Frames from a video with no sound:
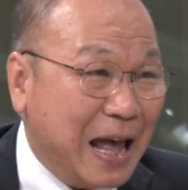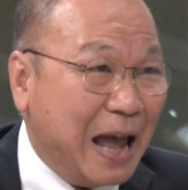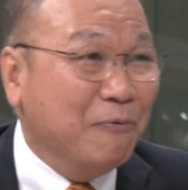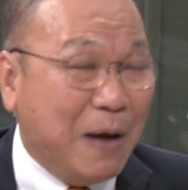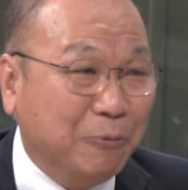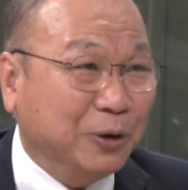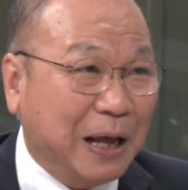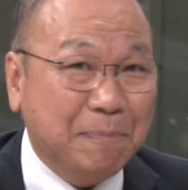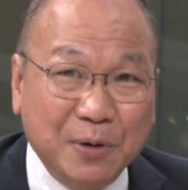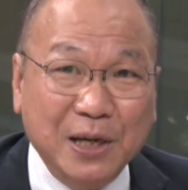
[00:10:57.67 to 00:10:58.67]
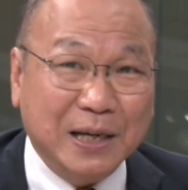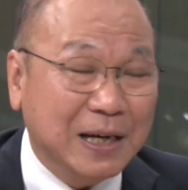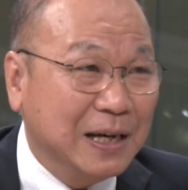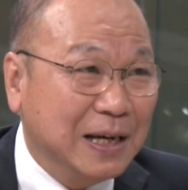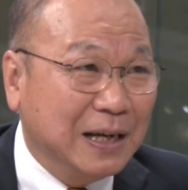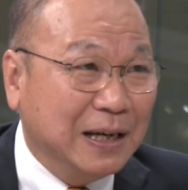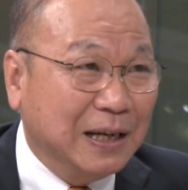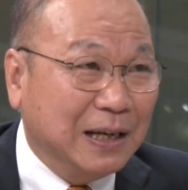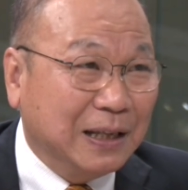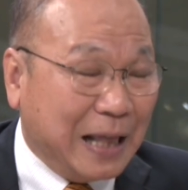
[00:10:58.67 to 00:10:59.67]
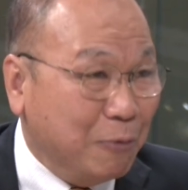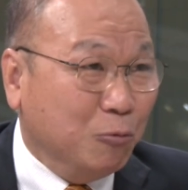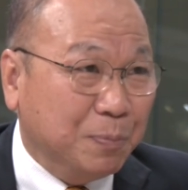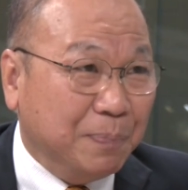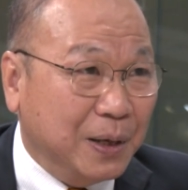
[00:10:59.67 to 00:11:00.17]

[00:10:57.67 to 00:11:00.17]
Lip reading: And where would that be? That would